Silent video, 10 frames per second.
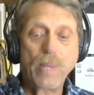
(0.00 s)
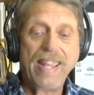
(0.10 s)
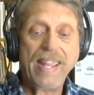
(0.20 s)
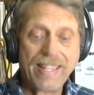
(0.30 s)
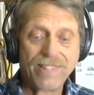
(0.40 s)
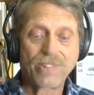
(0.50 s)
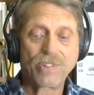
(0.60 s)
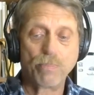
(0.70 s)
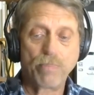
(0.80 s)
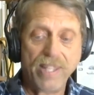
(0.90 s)
ask the
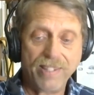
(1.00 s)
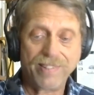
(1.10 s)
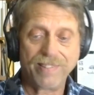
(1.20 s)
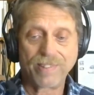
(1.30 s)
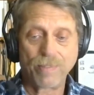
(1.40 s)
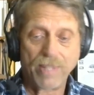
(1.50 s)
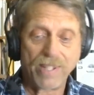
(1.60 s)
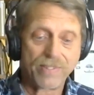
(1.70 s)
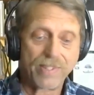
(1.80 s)
patients about